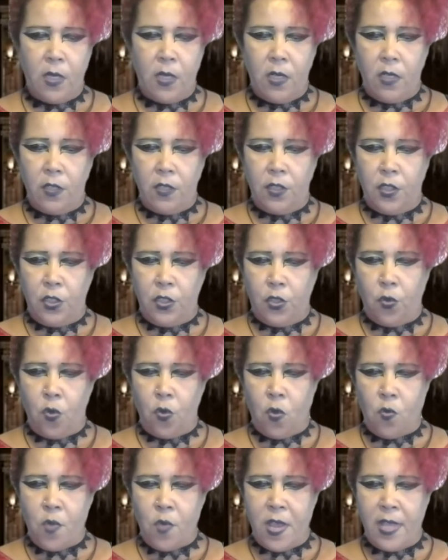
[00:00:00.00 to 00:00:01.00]
The
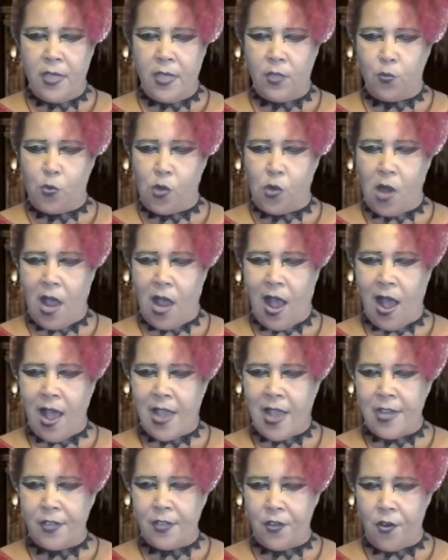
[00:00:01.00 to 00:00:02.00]
doorways were high
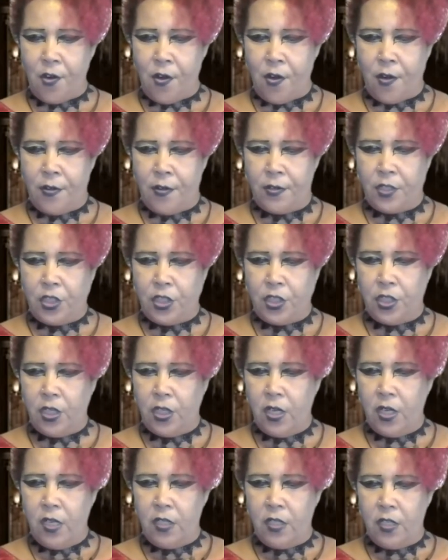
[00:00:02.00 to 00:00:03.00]
and arched.
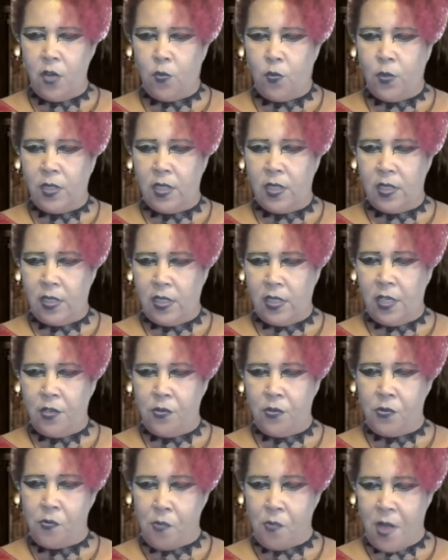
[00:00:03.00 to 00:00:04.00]
There was a
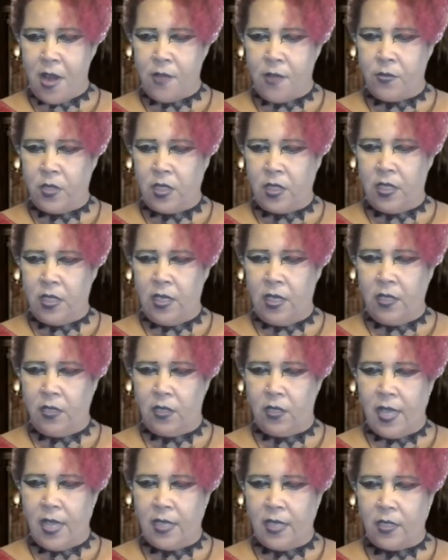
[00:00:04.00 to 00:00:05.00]
single round stained
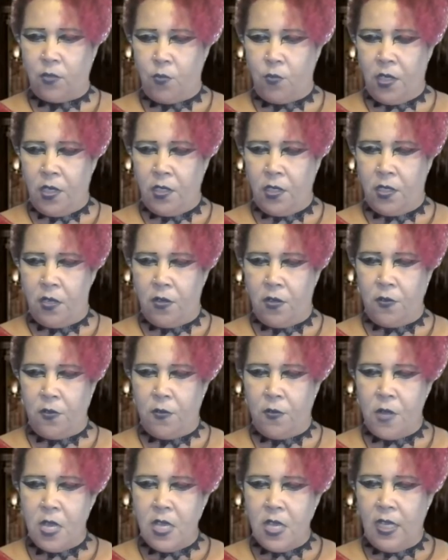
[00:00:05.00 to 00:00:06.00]
glass
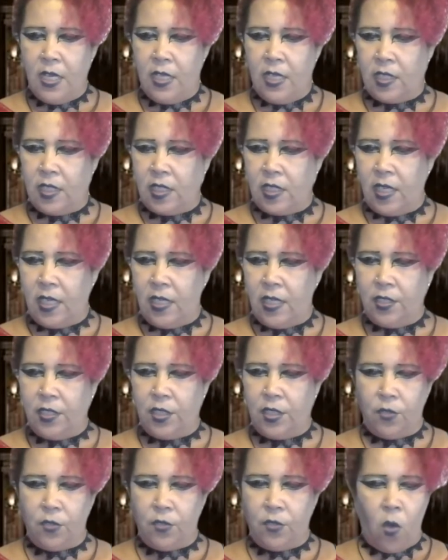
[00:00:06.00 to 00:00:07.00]
window inset
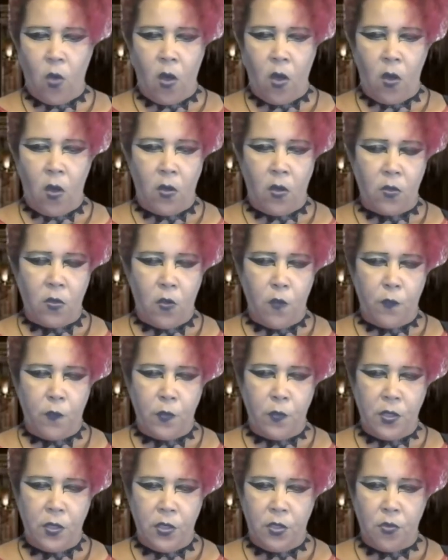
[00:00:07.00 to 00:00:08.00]
into the wall over
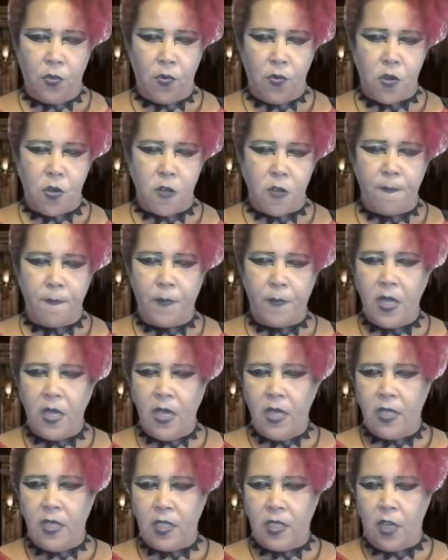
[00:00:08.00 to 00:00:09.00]
the door.
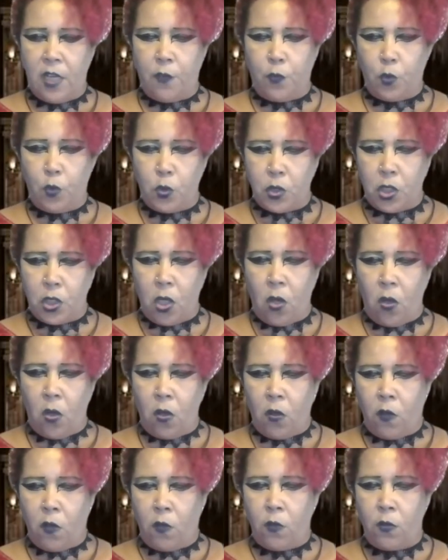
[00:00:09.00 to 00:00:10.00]
Several
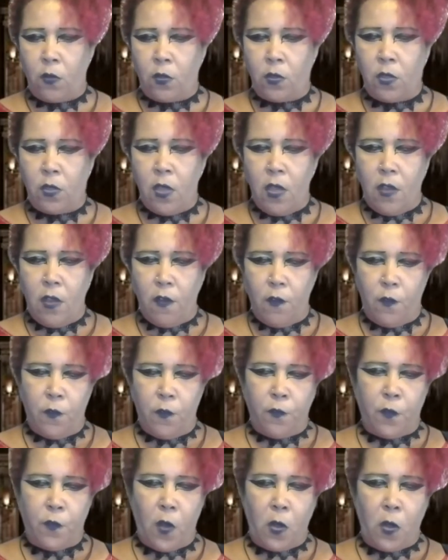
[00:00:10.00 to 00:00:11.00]
tall,
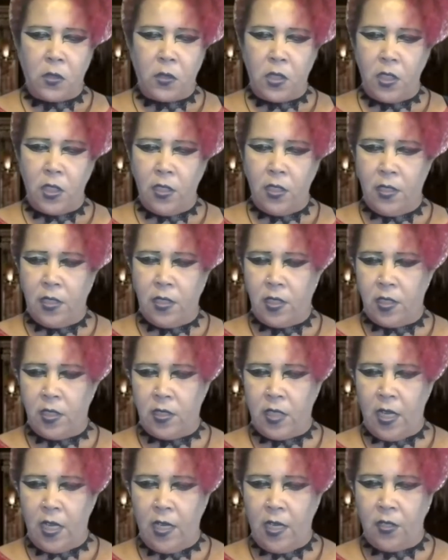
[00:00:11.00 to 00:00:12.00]
vaulted
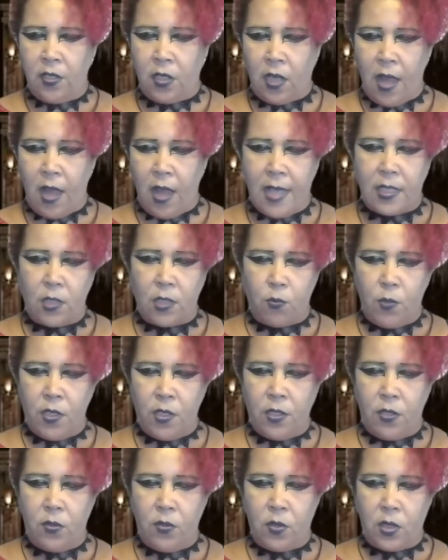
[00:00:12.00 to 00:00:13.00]
stained glass
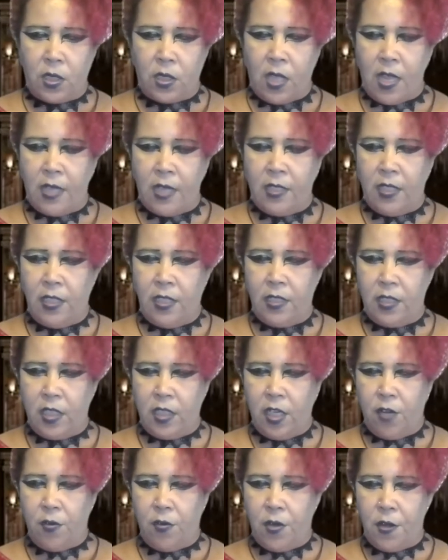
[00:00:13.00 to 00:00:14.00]
windows lined the
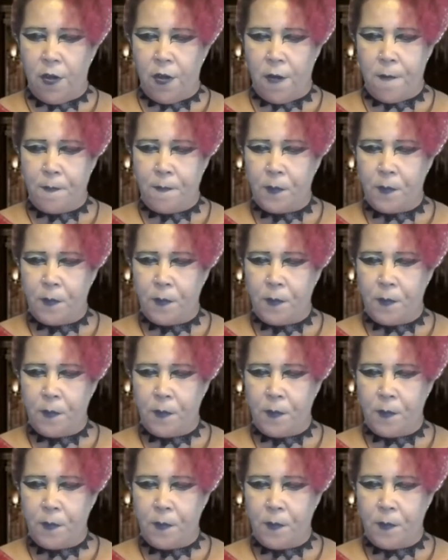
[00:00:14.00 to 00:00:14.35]
interior.